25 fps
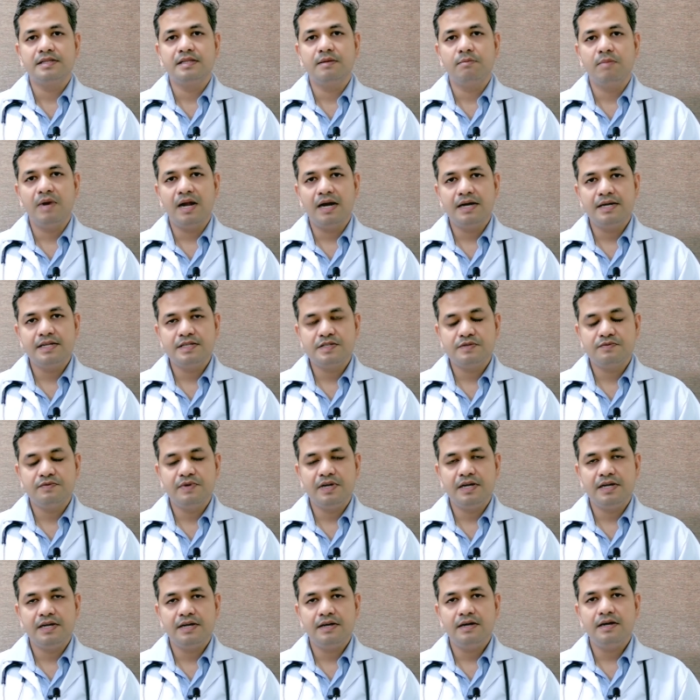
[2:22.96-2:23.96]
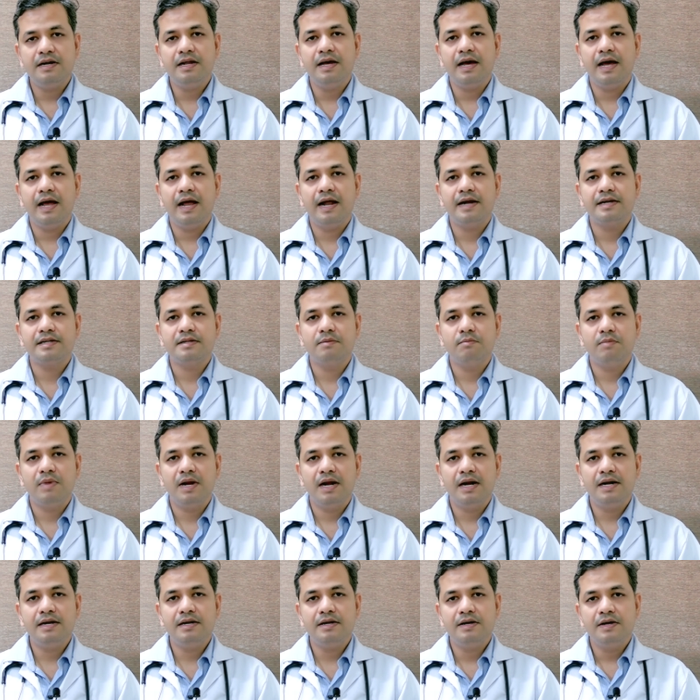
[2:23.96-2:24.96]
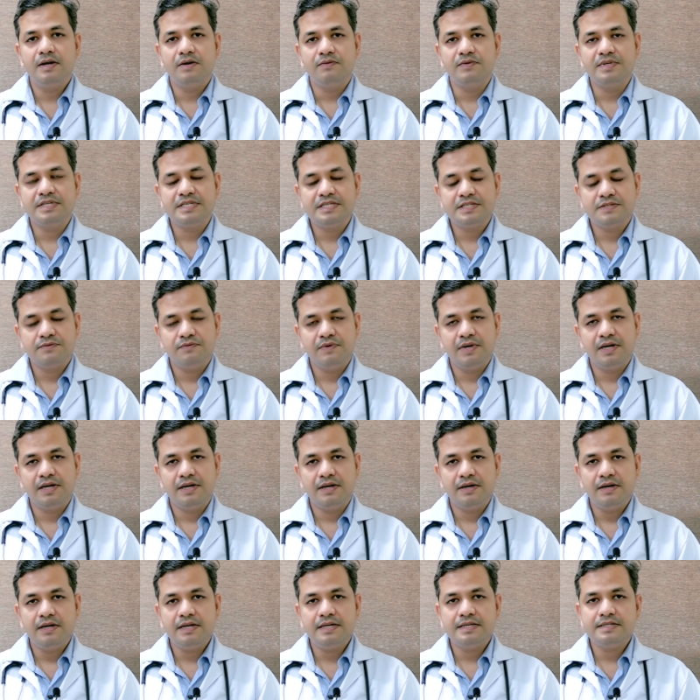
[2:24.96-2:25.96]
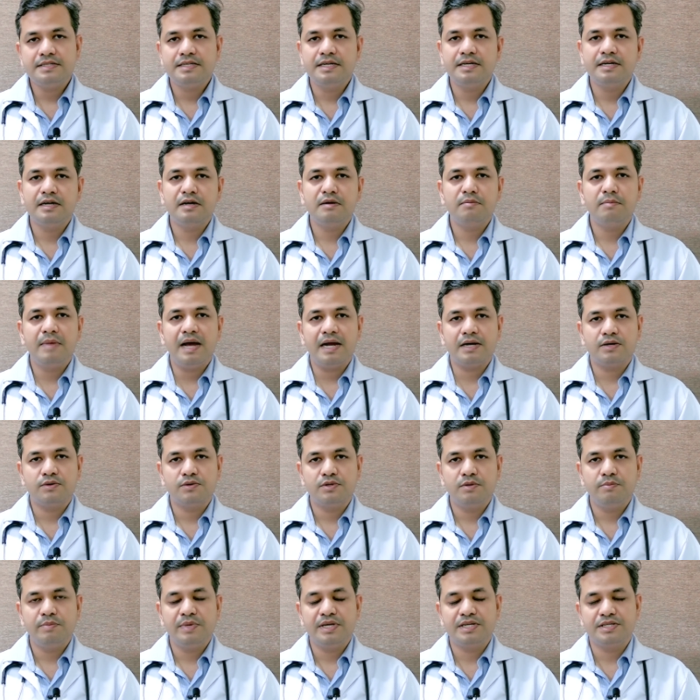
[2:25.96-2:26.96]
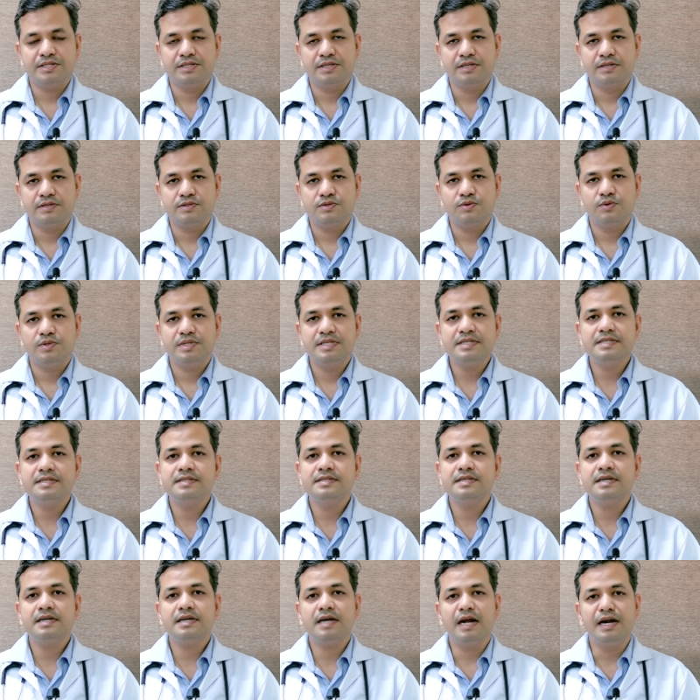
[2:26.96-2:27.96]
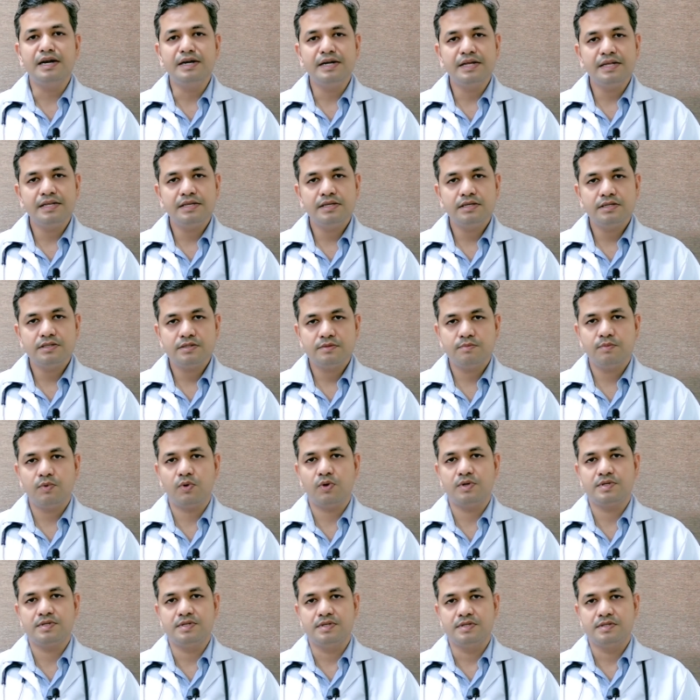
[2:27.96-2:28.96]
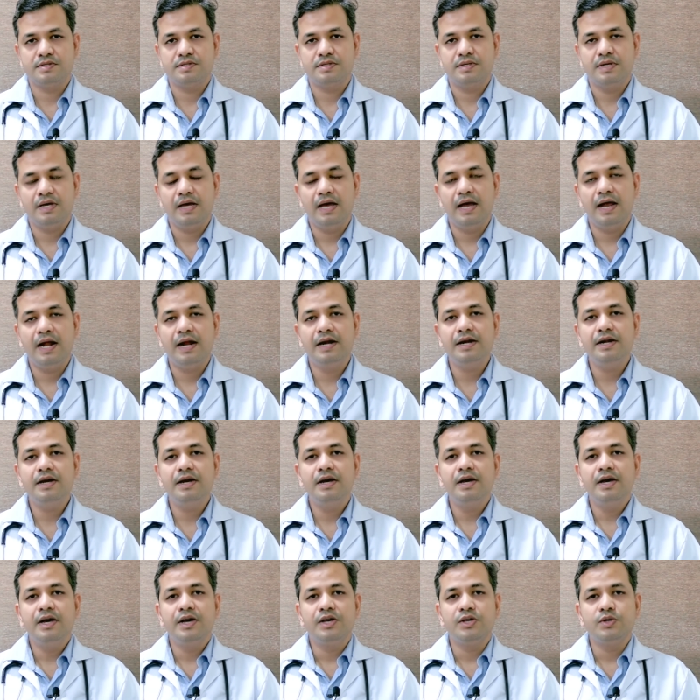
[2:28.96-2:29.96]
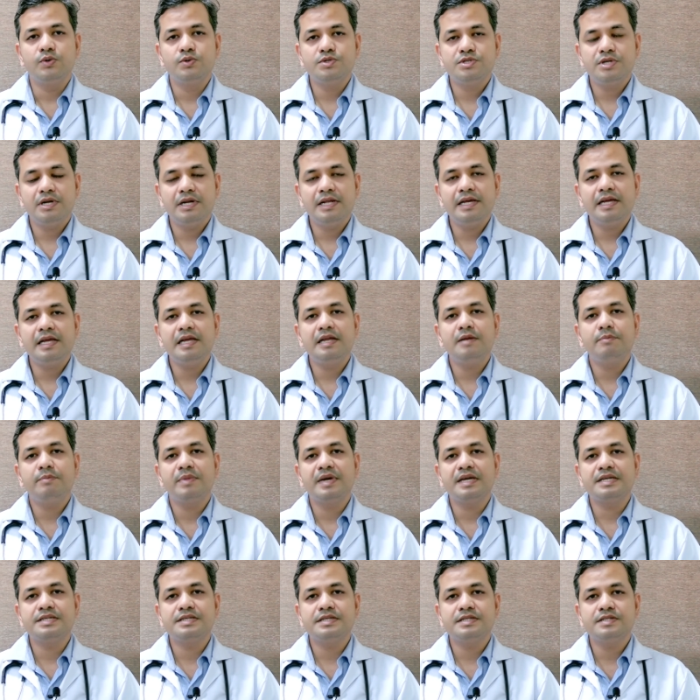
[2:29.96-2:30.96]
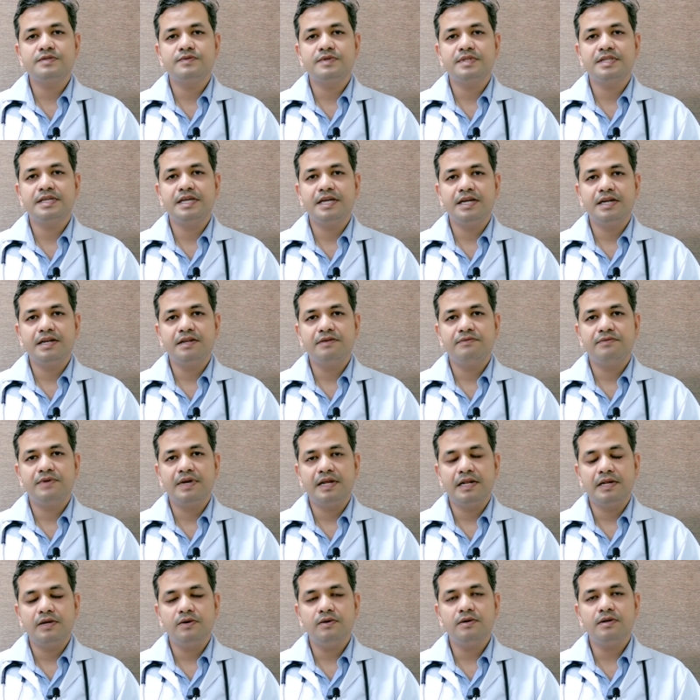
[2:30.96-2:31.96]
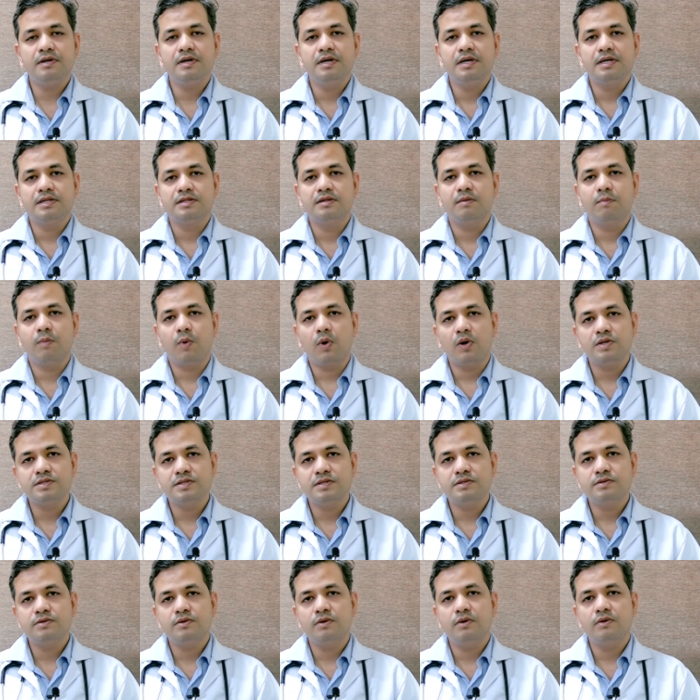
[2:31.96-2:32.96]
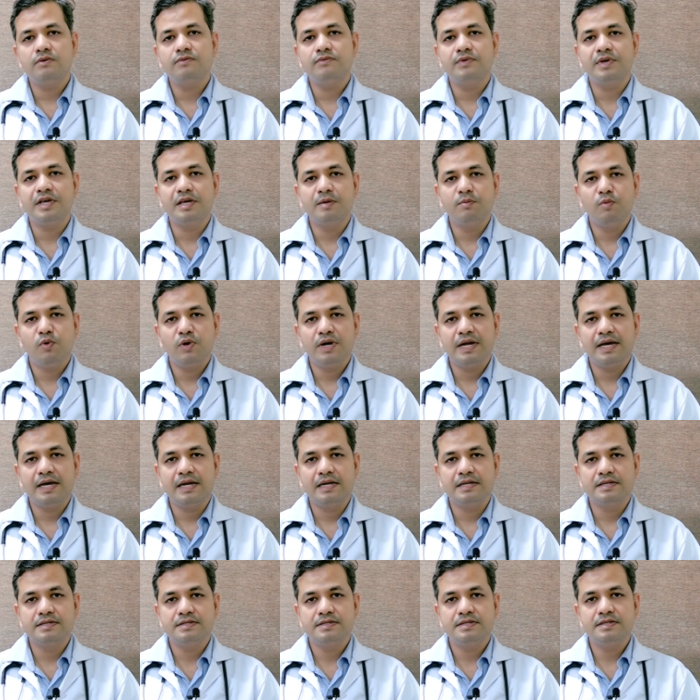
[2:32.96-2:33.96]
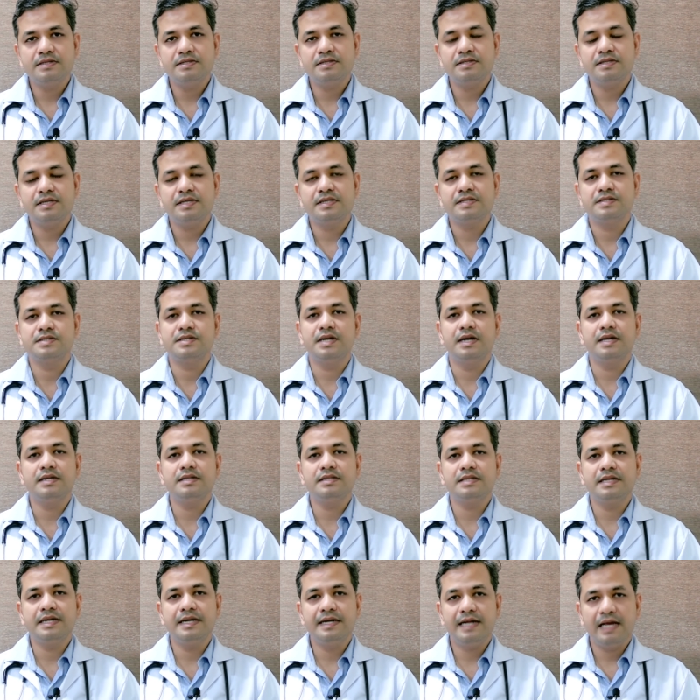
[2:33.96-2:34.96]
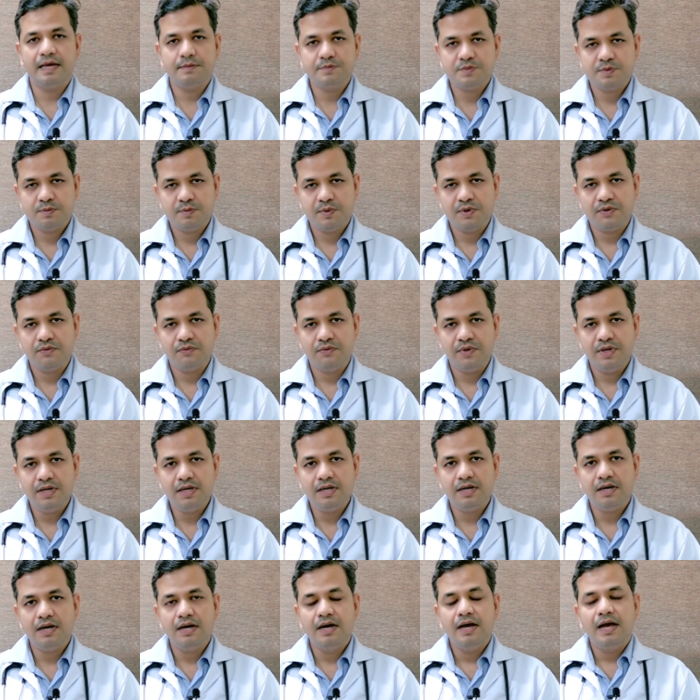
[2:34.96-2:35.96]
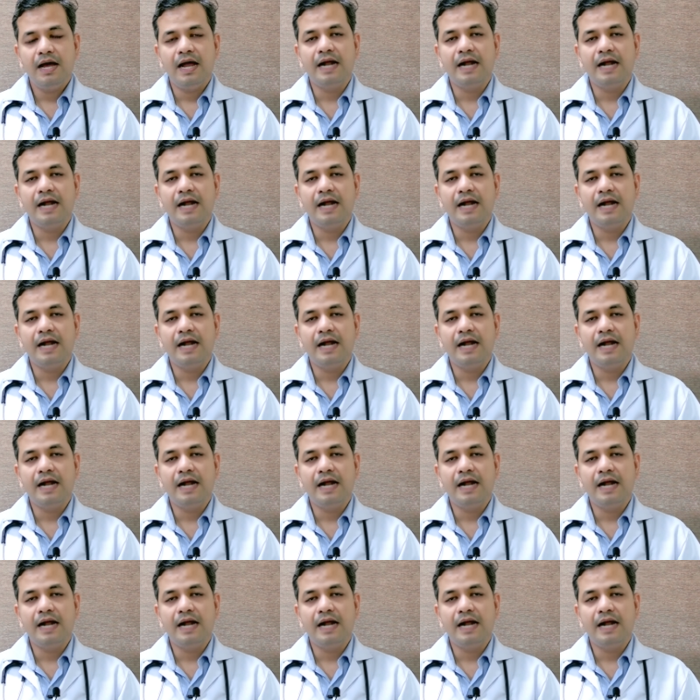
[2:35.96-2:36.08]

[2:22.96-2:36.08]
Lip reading: The blood is filtered and the blood which is filtered is returned back to the patient. So this is a continuous process, and usually in patients with kidney failure, the process of hemodialysis is done 3 times per week